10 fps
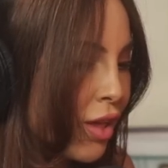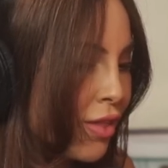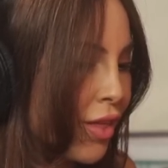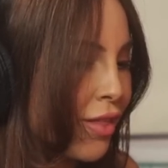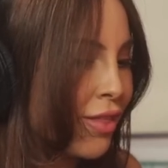
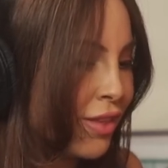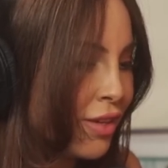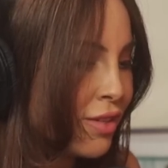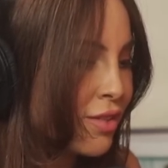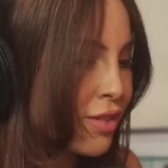that
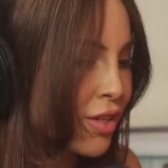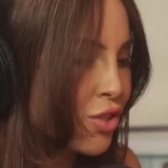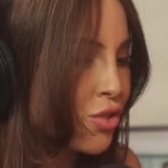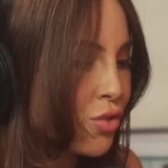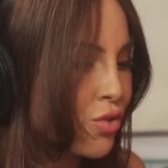these
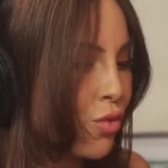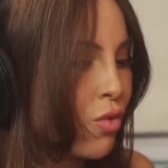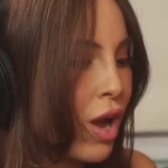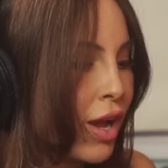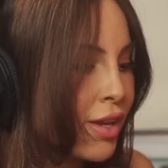issues
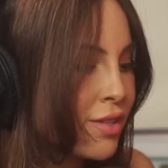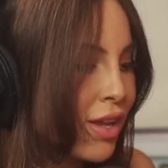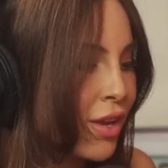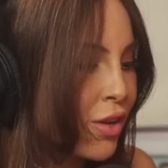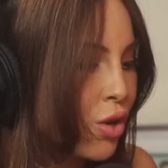arise
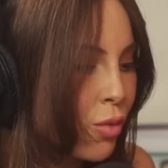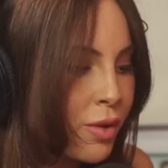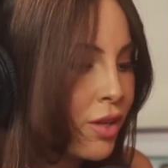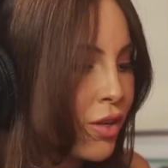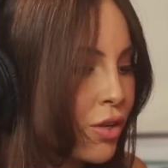and
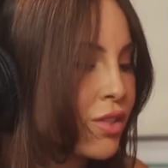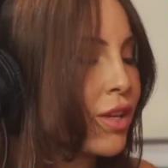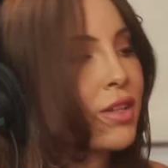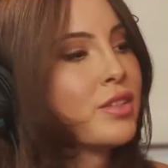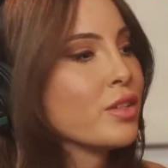nobody knows how
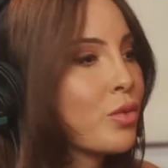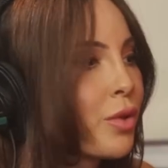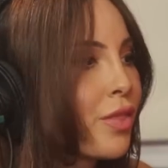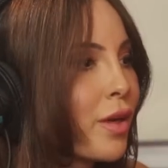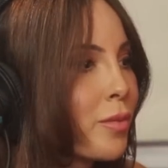to deal
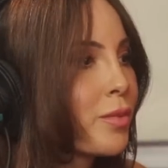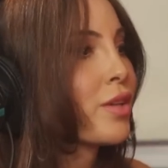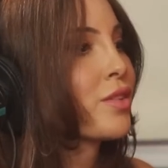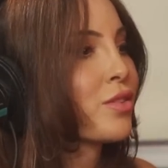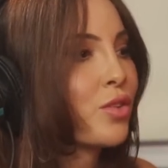with them
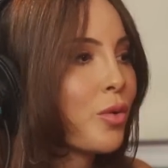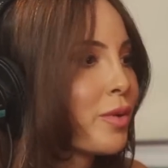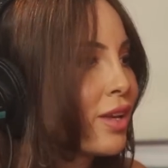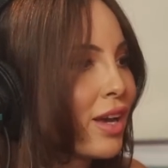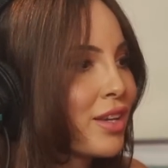because
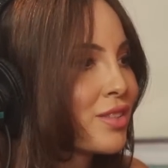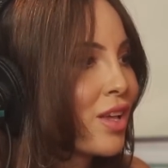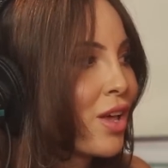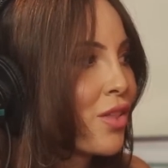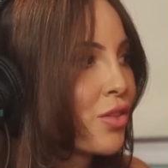nobody has
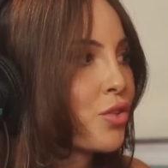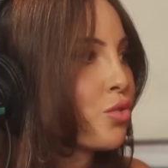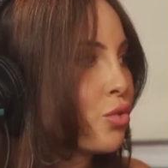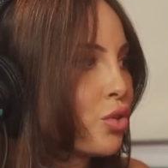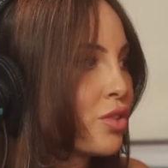the
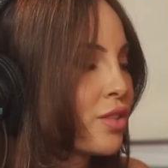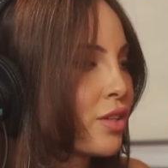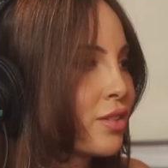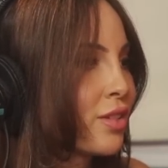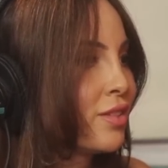tools
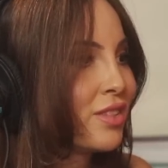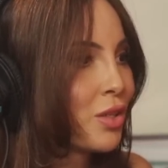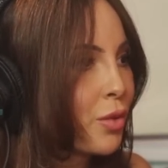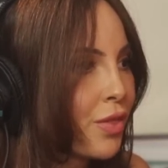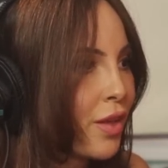to
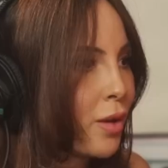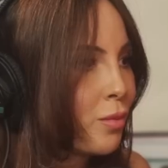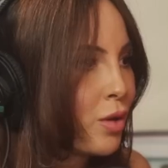deal with them.